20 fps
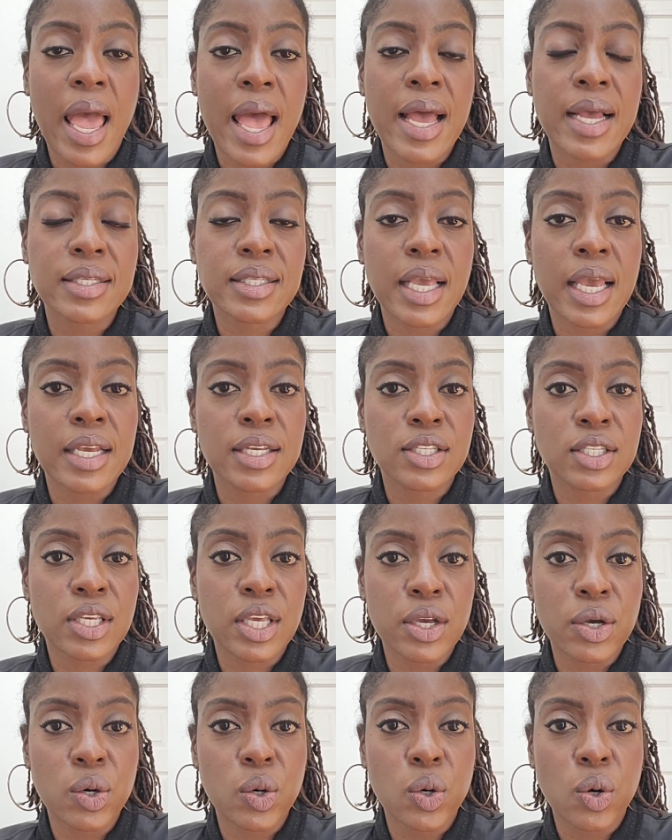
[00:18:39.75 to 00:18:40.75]
as a
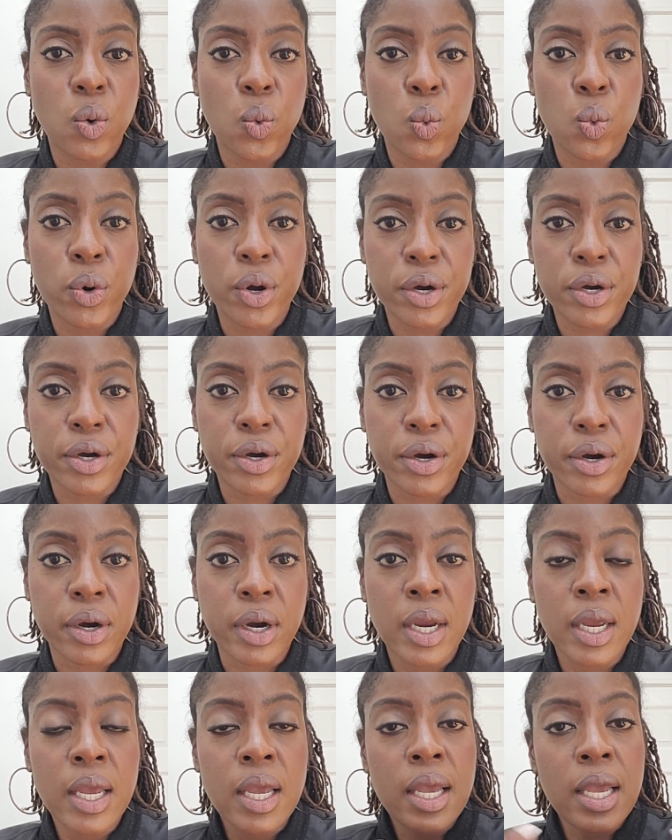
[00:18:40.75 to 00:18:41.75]
skilled
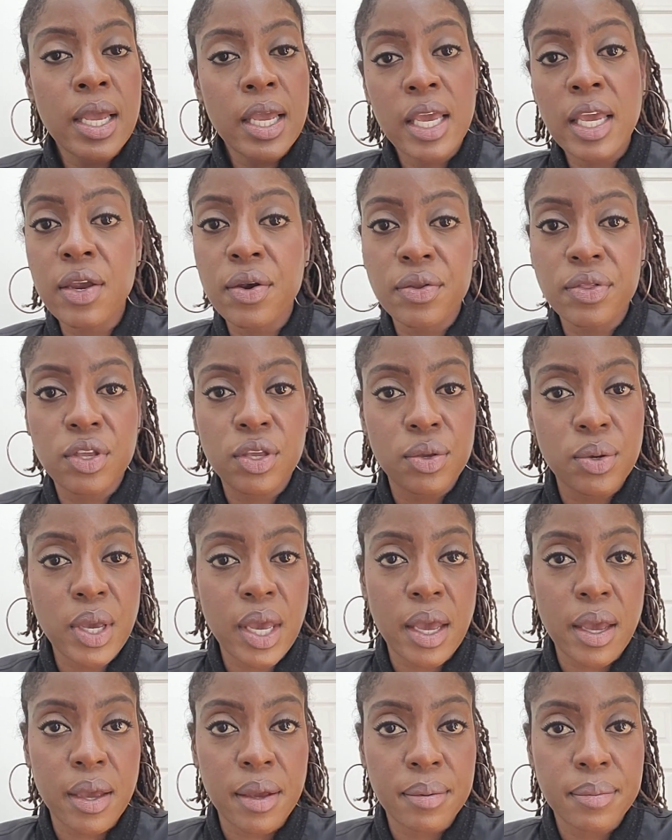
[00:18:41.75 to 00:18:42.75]
worker here in the
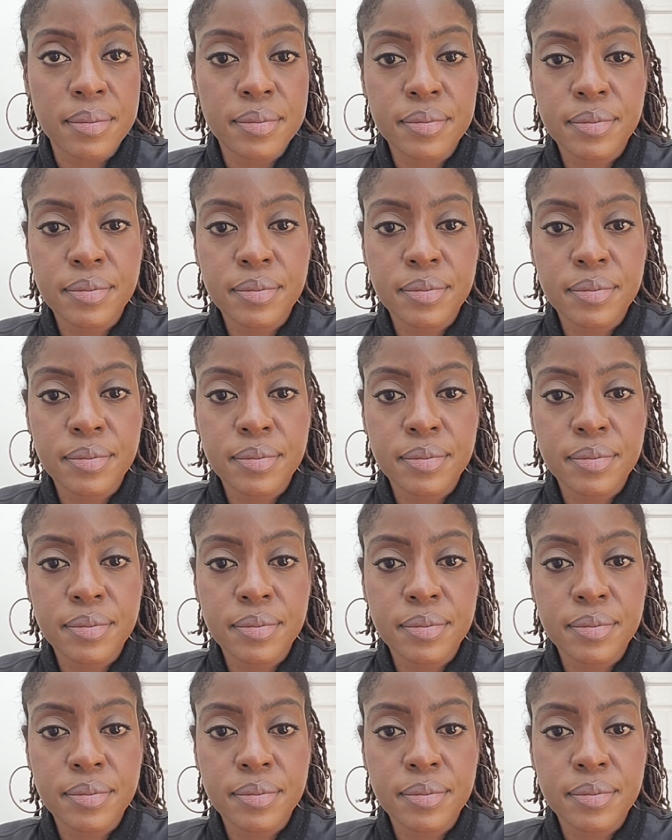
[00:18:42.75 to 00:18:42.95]
UK.